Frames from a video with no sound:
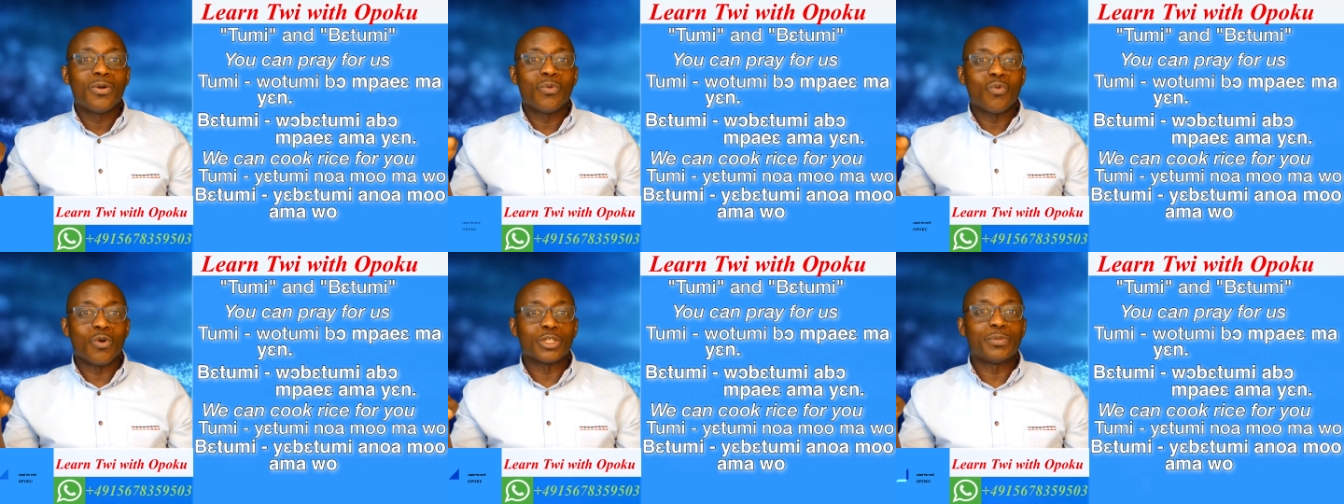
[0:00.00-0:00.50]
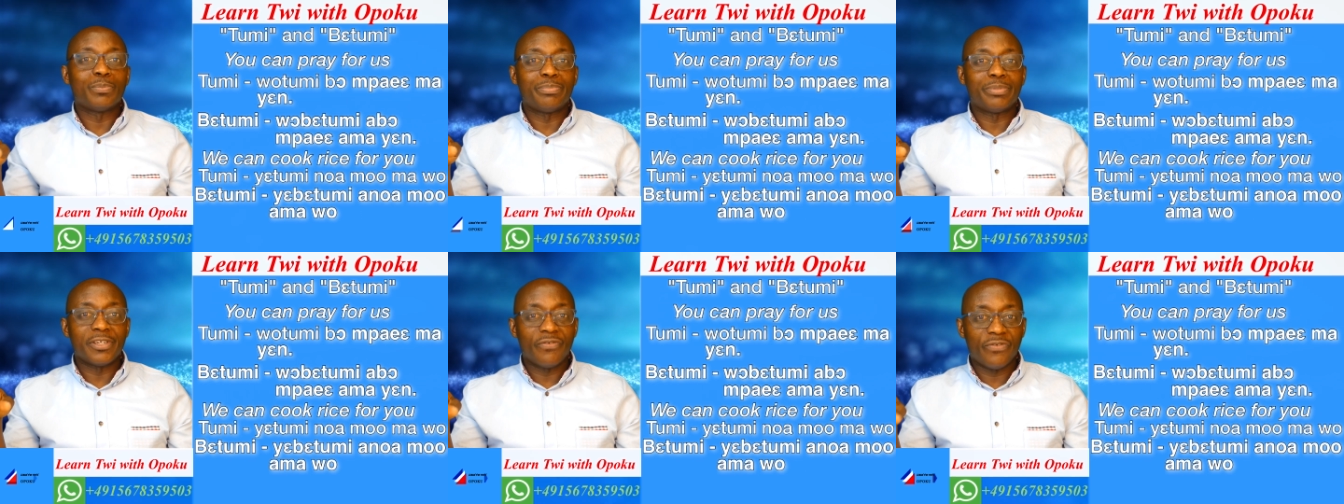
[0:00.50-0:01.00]
was
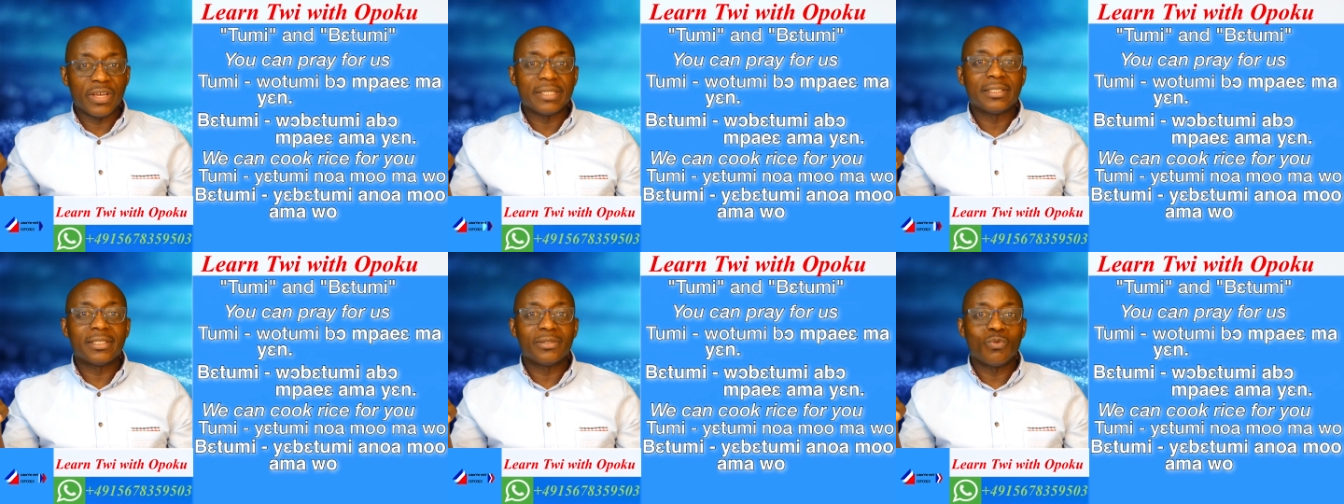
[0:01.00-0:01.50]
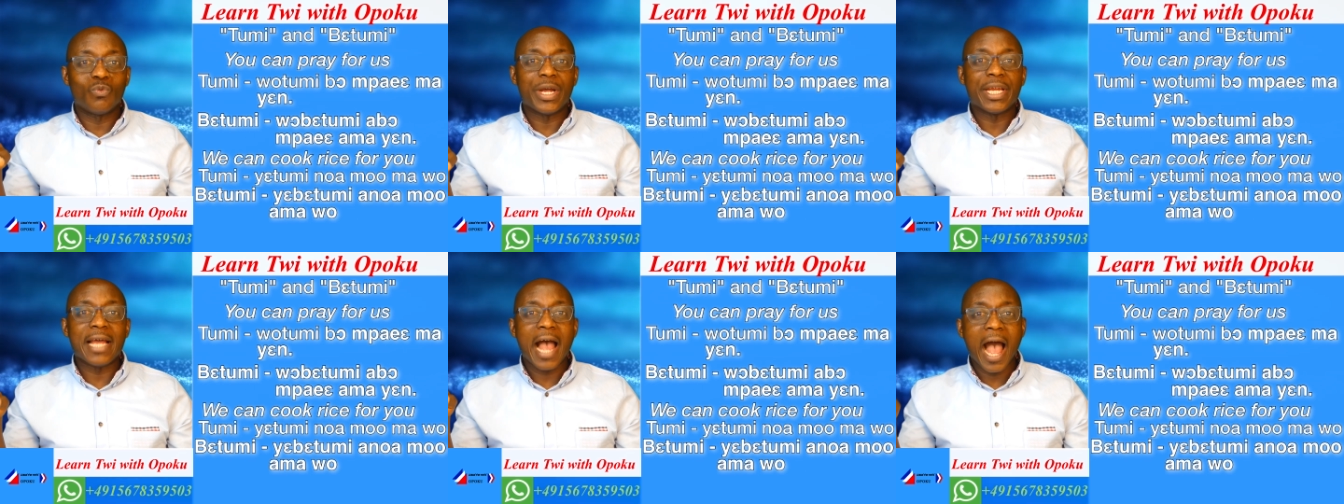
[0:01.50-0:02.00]
prefixed with
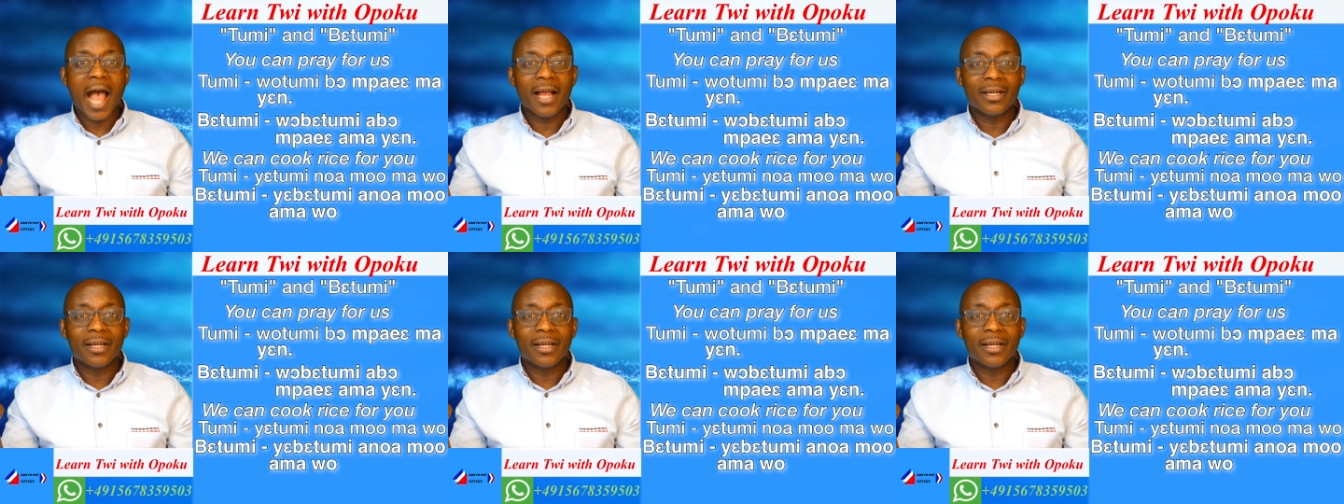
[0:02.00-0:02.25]
a.